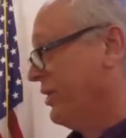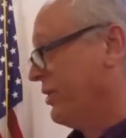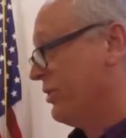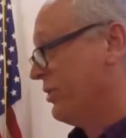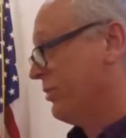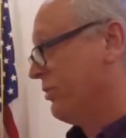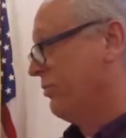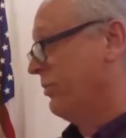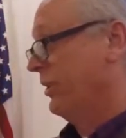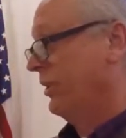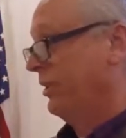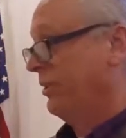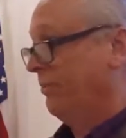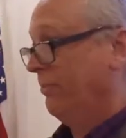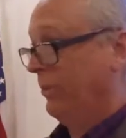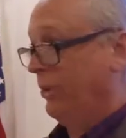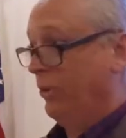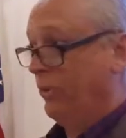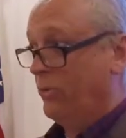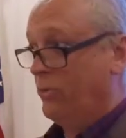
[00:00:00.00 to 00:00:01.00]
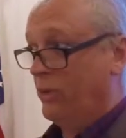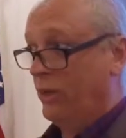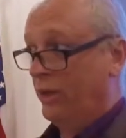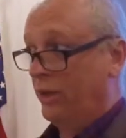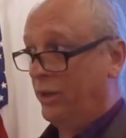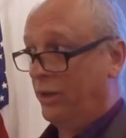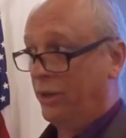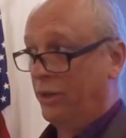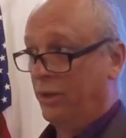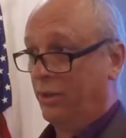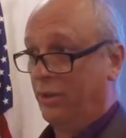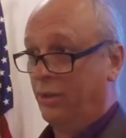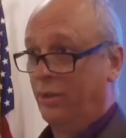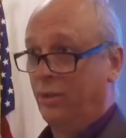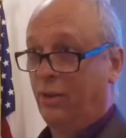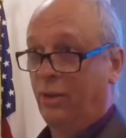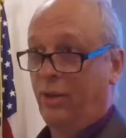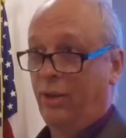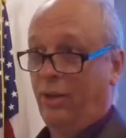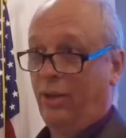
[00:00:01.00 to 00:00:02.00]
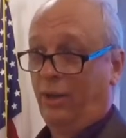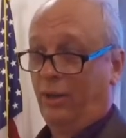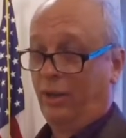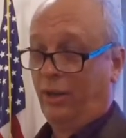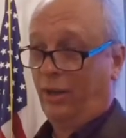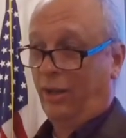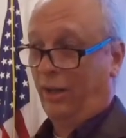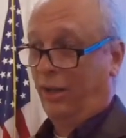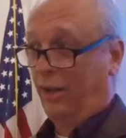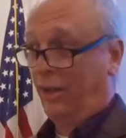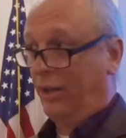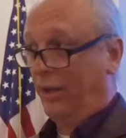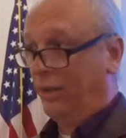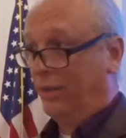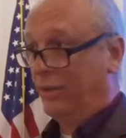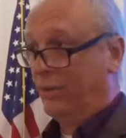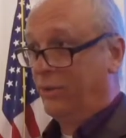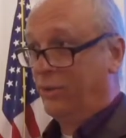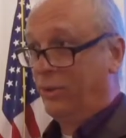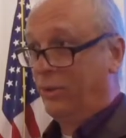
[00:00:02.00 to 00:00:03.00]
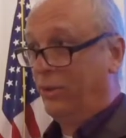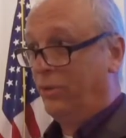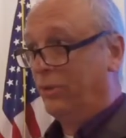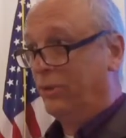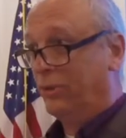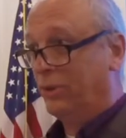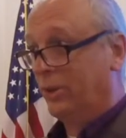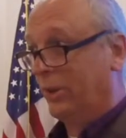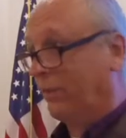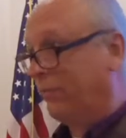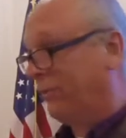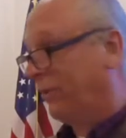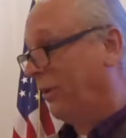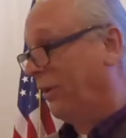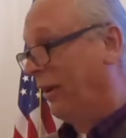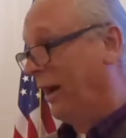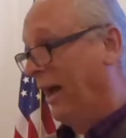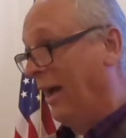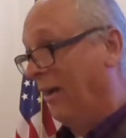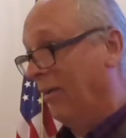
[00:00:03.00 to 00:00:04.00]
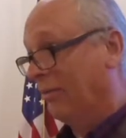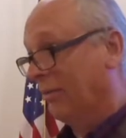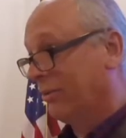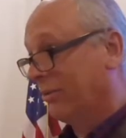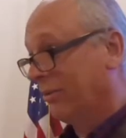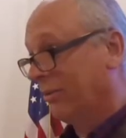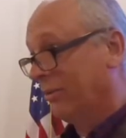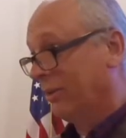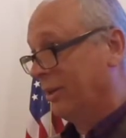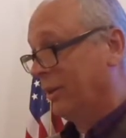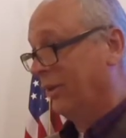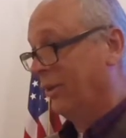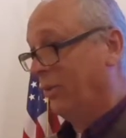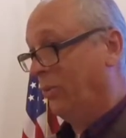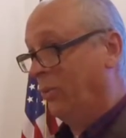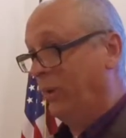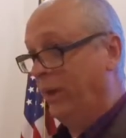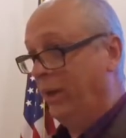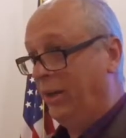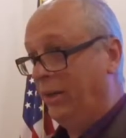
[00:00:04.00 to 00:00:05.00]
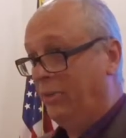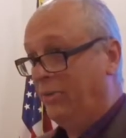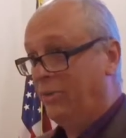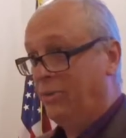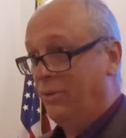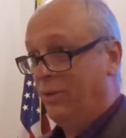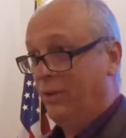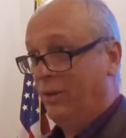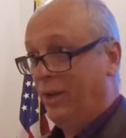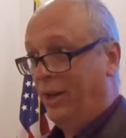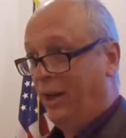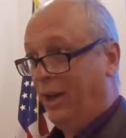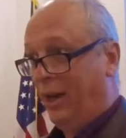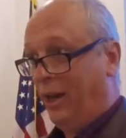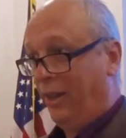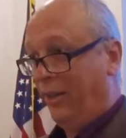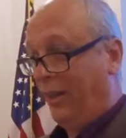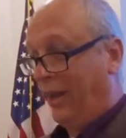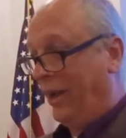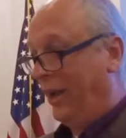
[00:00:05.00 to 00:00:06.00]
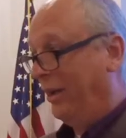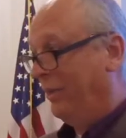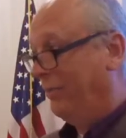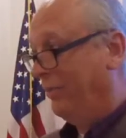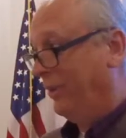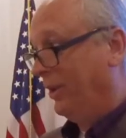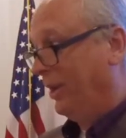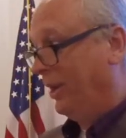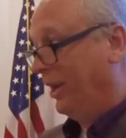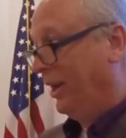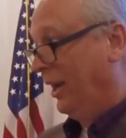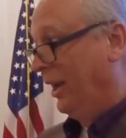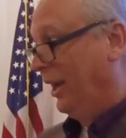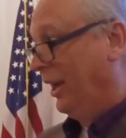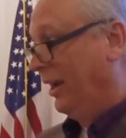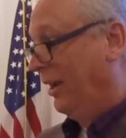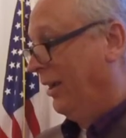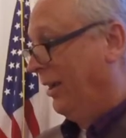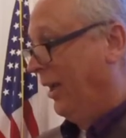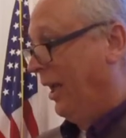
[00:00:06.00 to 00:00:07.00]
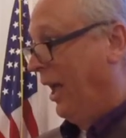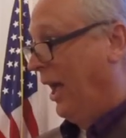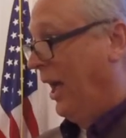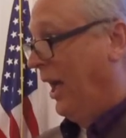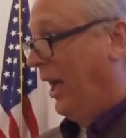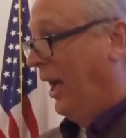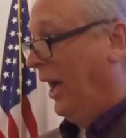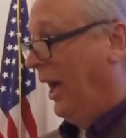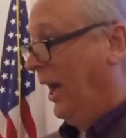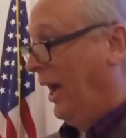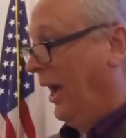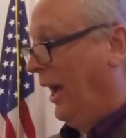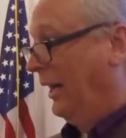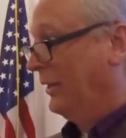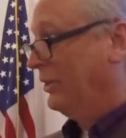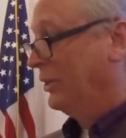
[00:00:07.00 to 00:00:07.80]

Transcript: the history of music and too so far out in the weeds and that. I